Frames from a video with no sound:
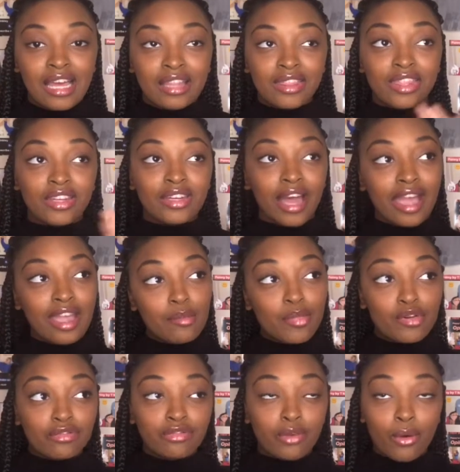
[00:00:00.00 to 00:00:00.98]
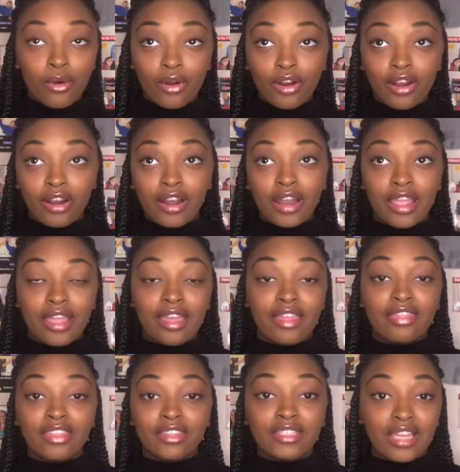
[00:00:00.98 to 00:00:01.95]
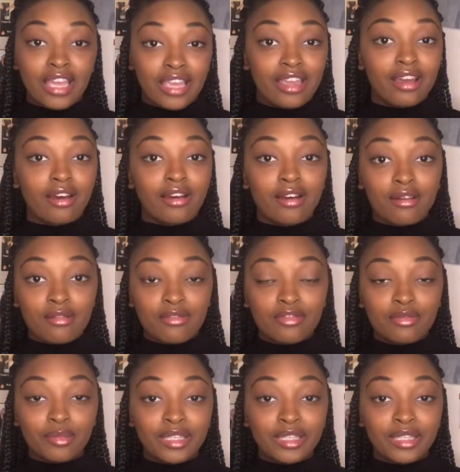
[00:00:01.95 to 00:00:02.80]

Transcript: the night before and the day of